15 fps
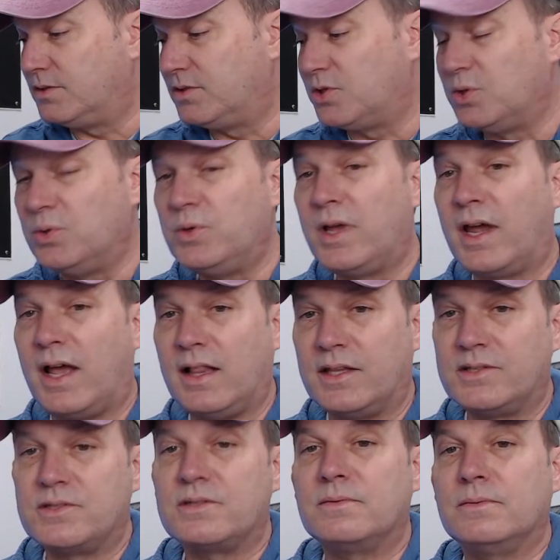2
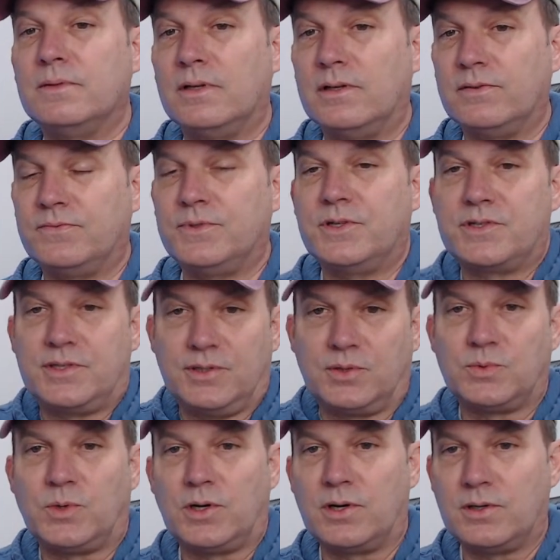gallons of
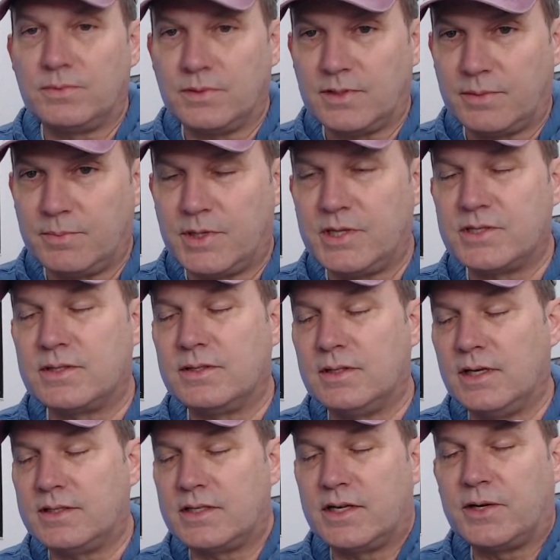distilled water,
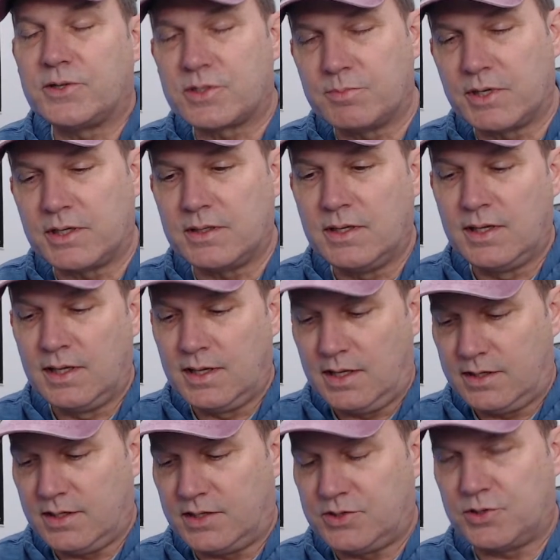that tells me
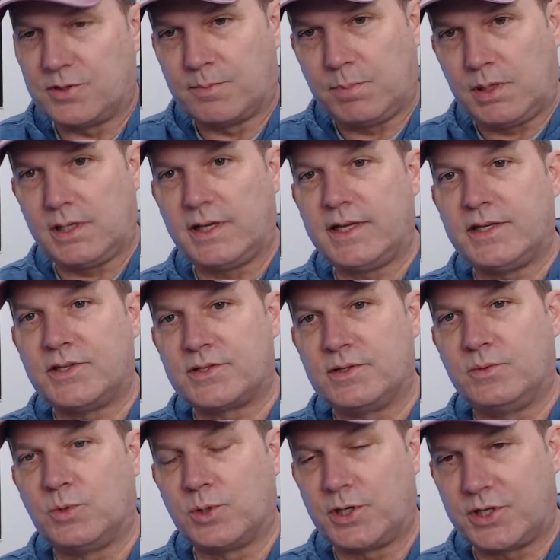that your plates
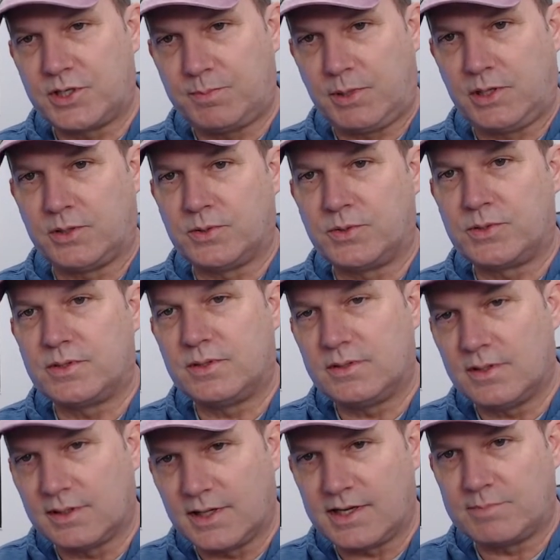were exposed,
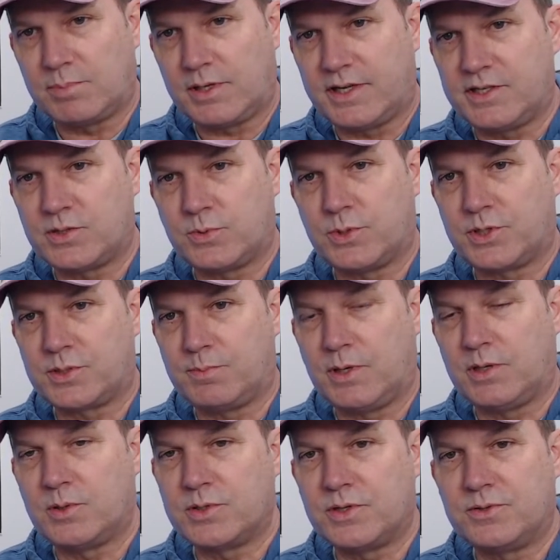the lead plates were
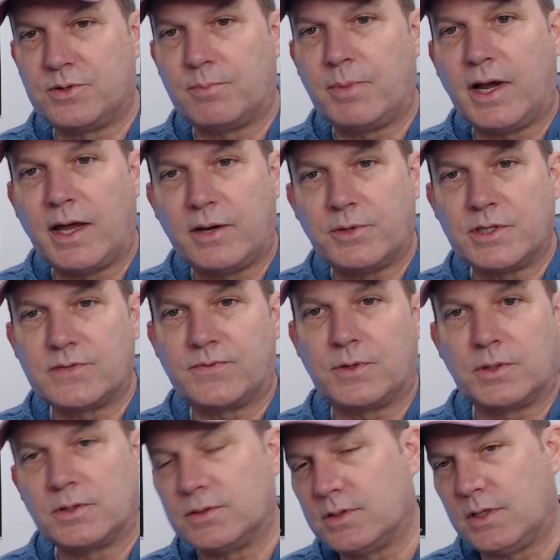exposed in your batteries
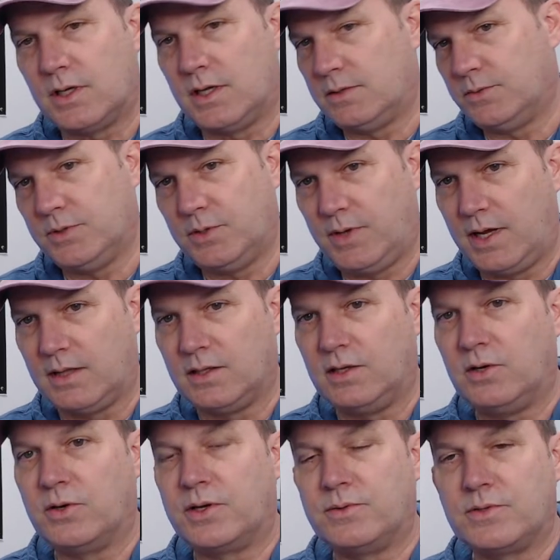for, I don't know how
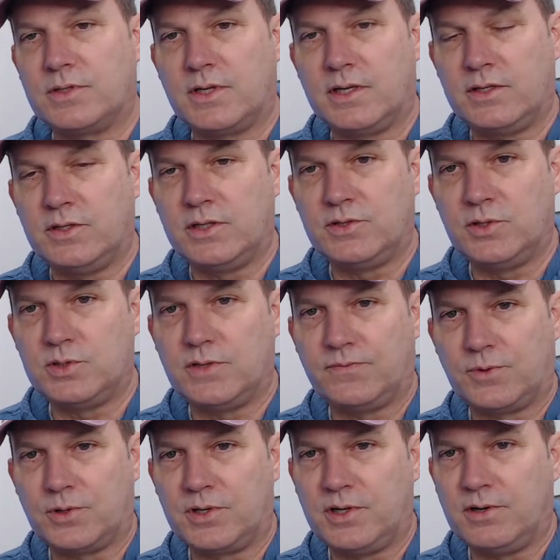long, you said you didn't use it
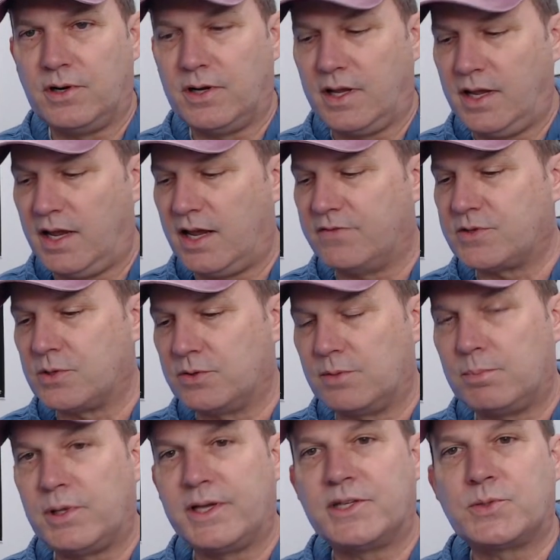for 1.5 years, so the
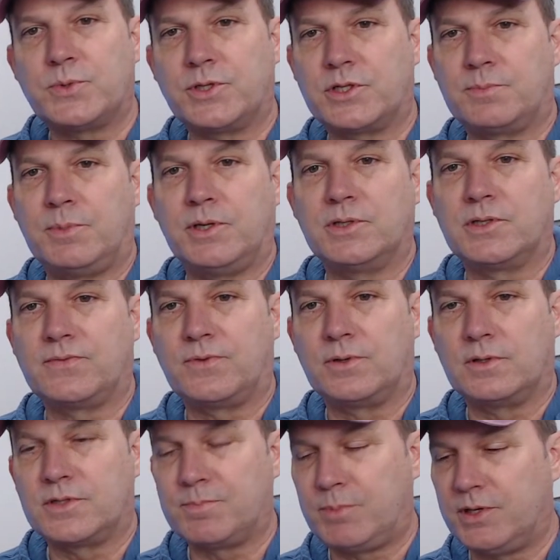plates were exposed
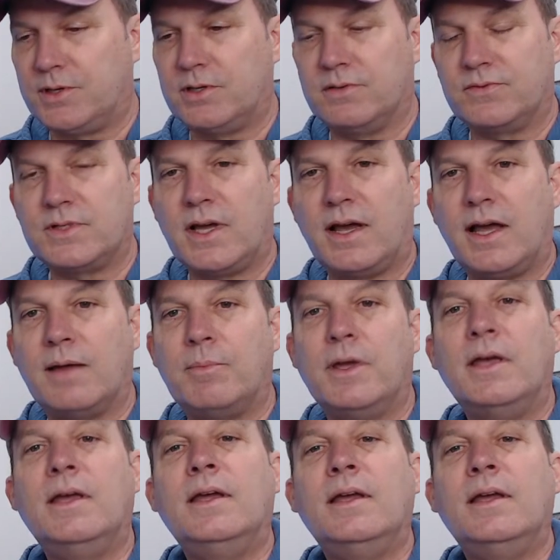for a period of time.